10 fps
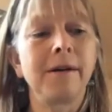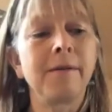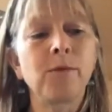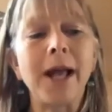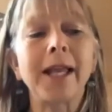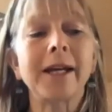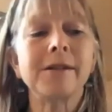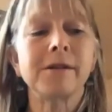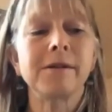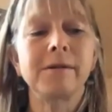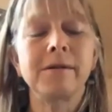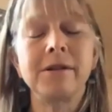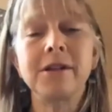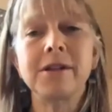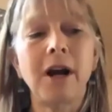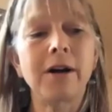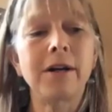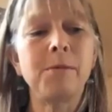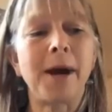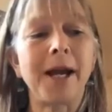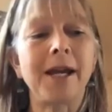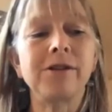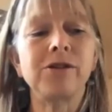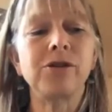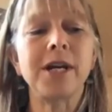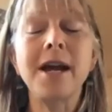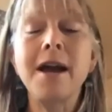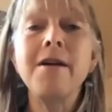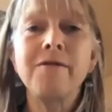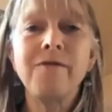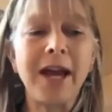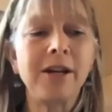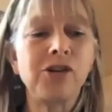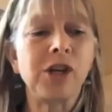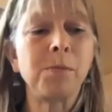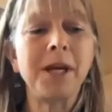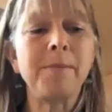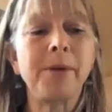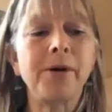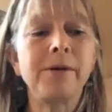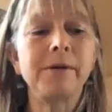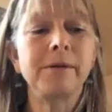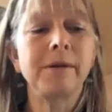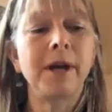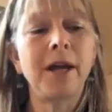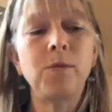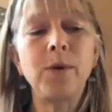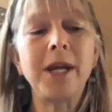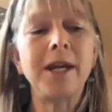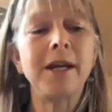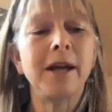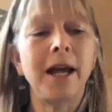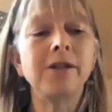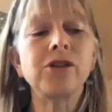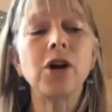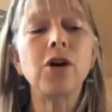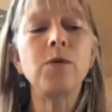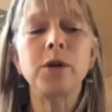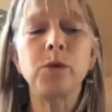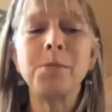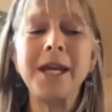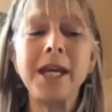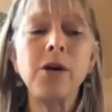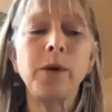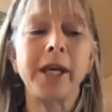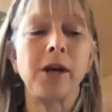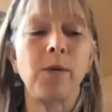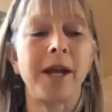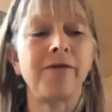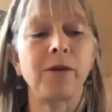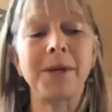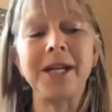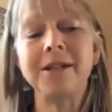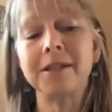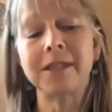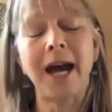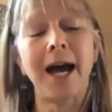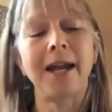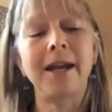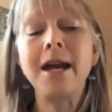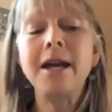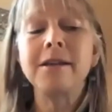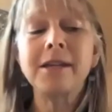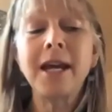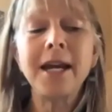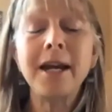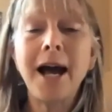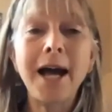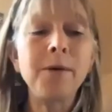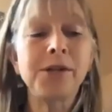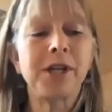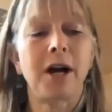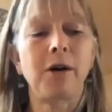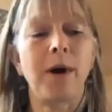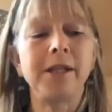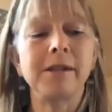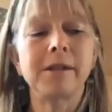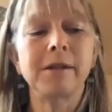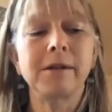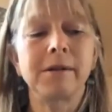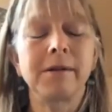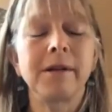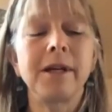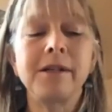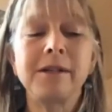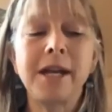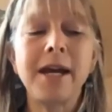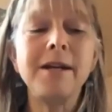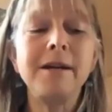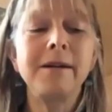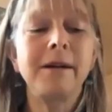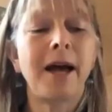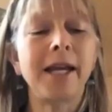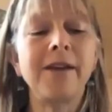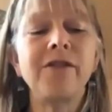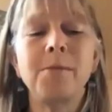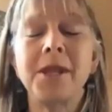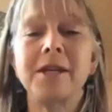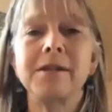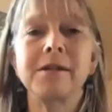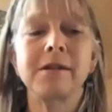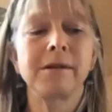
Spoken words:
Relics, discarded by history, vanishing people, and we, and so it would be equally quaint for me to sigh, say, I was young once. Instead, I give them this.